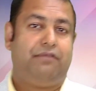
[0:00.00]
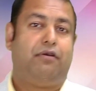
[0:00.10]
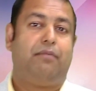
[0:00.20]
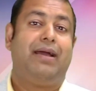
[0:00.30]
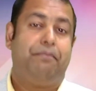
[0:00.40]

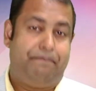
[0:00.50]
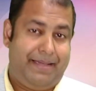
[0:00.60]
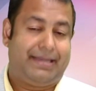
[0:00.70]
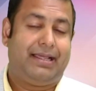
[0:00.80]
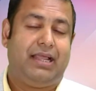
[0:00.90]
From my
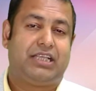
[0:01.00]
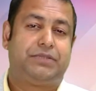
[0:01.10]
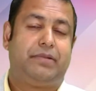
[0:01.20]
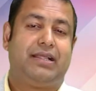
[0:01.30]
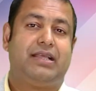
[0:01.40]
practical
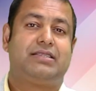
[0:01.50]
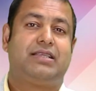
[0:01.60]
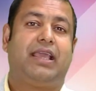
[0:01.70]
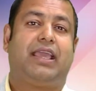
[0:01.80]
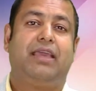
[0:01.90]
experience,
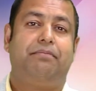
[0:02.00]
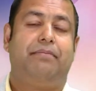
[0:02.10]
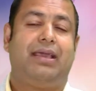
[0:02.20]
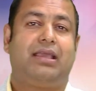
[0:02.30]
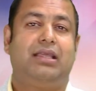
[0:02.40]
I
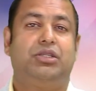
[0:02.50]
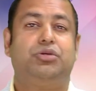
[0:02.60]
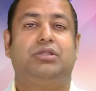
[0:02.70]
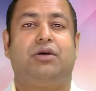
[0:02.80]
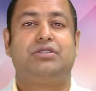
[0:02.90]
came back in
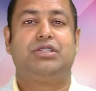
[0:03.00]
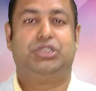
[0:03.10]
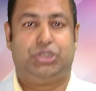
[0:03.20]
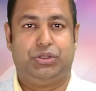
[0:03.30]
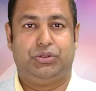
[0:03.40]

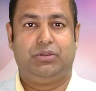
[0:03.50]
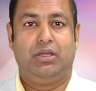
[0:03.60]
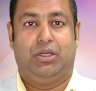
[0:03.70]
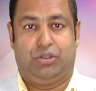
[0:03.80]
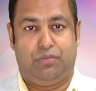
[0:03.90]
2002
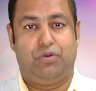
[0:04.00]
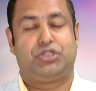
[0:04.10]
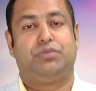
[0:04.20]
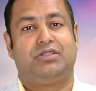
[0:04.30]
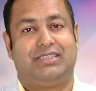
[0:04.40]
to
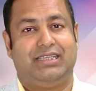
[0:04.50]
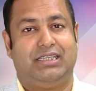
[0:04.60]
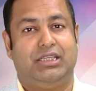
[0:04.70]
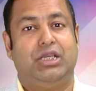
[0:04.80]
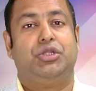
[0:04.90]
Portsmouth
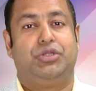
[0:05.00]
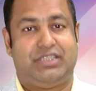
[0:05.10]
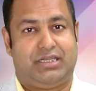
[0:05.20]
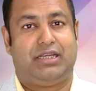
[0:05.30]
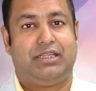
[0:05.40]
City to
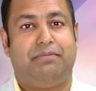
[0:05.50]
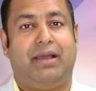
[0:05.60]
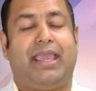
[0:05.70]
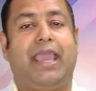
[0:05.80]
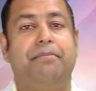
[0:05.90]
study
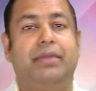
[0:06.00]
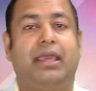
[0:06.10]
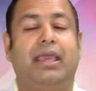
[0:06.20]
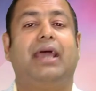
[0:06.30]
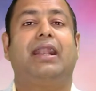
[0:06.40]
my
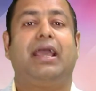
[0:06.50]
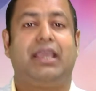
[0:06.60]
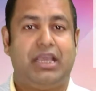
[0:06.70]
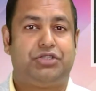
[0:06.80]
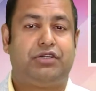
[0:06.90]
MBA, and I
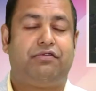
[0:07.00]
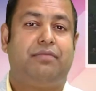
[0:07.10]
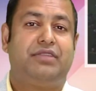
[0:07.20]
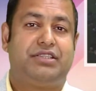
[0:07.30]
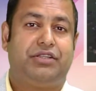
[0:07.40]
graduated
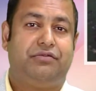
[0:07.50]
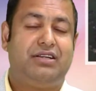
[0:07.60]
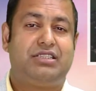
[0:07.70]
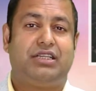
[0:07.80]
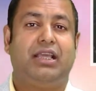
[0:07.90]
from this
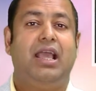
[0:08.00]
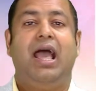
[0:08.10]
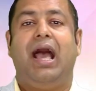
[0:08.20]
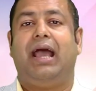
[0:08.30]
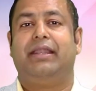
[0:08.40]
university.
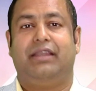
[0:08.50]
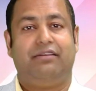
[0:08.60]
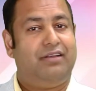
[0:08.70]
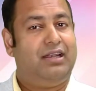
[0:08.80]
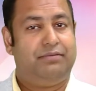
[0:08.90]
I
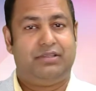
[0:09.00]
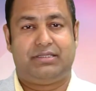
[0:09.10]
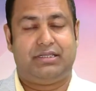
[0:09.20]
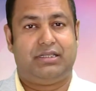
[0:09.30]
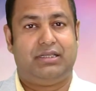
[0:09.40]
never left
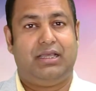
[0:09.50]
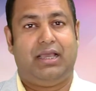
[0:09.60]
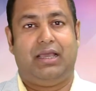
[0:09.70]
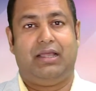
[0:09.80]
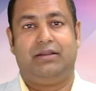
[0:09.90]
this city,
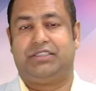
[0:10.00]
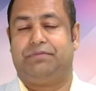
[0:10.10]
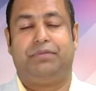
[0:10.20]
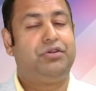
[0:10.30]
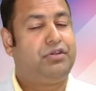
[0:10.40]
and
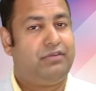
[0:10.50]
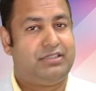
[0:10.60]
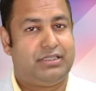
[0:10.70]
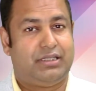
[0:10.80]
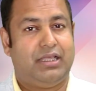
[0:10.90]
it's a beautiful
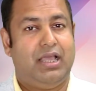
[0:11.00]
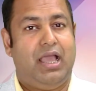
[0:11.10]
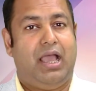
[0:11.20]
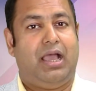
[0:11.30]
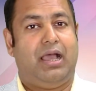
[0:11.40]
city.
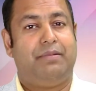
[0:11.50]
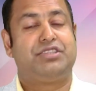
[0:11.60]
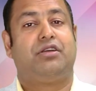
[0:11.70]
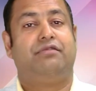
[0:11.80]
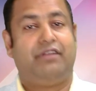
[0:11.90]

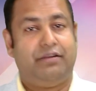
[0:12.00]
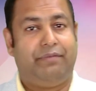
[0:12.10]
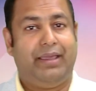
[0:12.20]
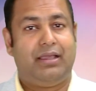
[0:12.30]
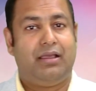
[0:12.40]
It's not very
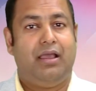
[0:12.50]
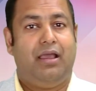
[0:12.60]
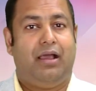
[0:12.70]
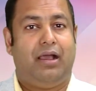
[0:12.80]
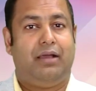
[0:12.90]
big.
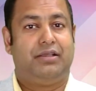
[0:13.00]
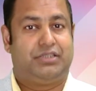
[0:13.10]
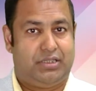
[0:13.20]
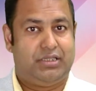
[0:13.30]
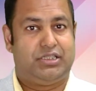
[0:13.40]

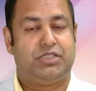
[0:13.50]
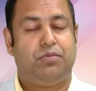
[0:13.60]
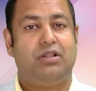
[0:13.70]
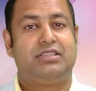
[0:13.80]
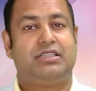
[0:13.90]
It's a
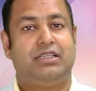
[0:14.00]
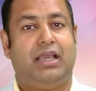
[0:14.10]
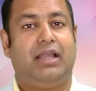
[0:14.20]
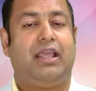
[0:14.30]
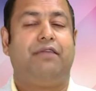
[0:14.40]
small
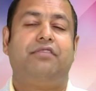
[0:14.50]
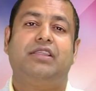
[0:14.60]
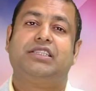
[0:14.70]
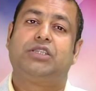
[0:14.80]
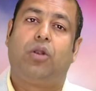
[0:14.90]
city and
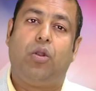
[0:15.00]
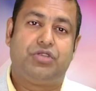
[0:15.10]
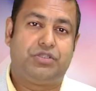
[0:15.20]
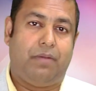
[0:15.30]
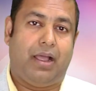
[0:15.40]
everything is
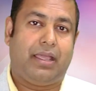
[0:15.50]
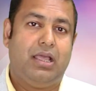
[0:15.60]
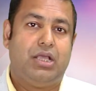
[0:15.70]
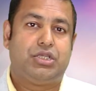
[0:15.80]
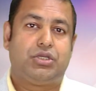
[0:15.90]
close by.
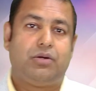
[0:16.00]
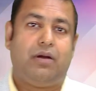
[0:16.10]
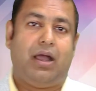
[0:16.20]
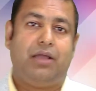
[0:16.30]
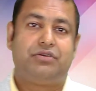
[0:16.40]

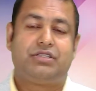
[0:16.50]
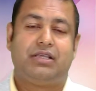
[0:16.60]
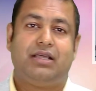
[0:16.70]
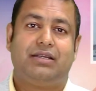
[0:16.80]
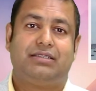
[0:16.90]
So I would
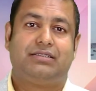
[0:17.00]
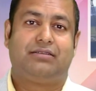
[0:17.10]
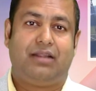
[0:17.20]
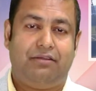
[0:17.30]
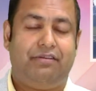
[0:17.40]
say that it's a
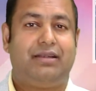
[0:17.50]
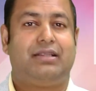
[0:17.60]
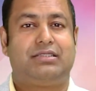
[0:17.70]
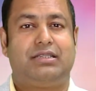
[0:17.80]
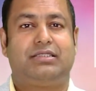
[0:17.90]
really
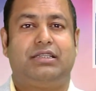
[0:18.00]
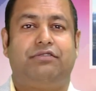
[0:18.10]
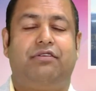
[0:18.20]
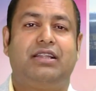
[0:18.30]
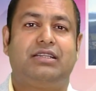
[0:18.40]
fantastic
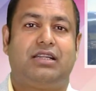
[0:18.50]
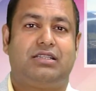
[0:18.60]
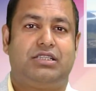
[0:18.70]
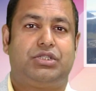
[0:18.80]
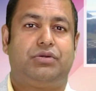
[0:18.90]
city for
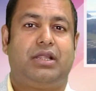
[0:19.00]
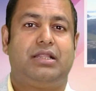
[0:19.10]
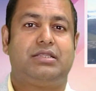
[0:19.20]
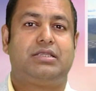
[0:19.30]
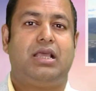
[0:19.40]
international
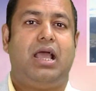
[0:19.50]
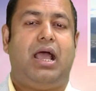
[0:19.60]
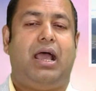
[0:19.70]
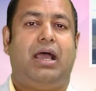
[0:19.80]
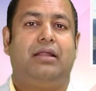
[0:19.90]
students
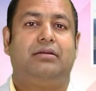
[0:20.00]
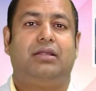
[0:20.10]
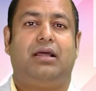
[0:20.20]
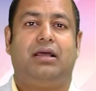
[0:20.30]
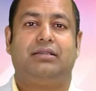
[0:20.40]

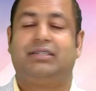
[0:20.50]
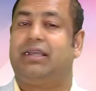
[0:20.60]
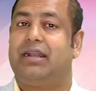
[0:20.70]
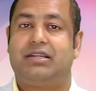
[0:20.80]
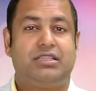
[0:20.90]
and it's a
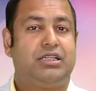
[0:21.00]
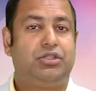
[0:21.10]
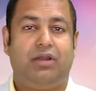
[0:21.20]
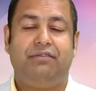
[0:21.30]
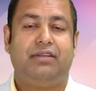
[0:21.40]
great city
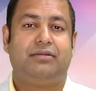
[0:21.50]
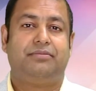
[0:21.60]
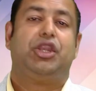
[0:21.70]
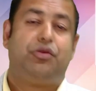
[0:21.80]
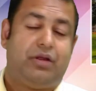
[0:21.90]
to live in.
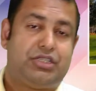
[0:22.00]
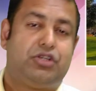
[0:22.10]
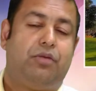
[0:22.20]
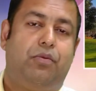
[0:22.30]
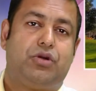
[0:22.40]

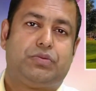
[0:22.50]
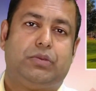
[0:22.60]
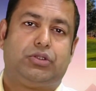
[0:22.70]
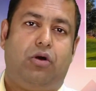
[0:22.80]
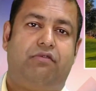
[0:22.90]
University of
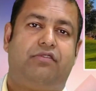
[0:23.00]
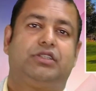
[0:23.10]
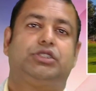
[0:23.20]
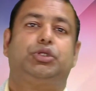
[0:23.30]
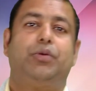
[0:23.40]
Portsmouth
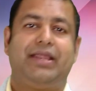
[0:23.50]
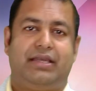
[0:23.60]
offers two